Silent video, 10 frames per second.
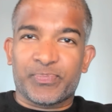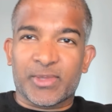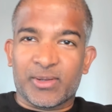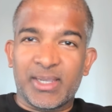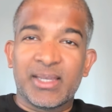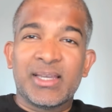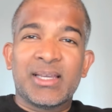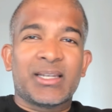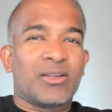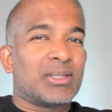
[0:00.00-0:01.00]
Okay.
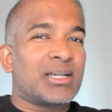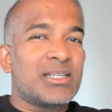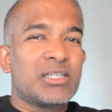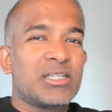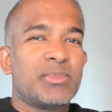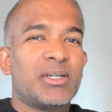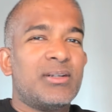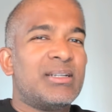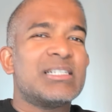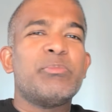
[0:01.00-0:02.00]
Now the customer
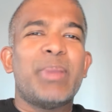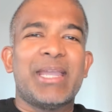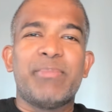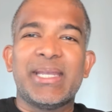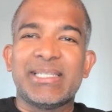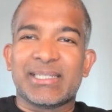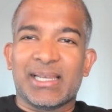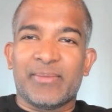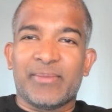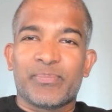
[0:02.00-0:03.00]
doesn't pay immediately.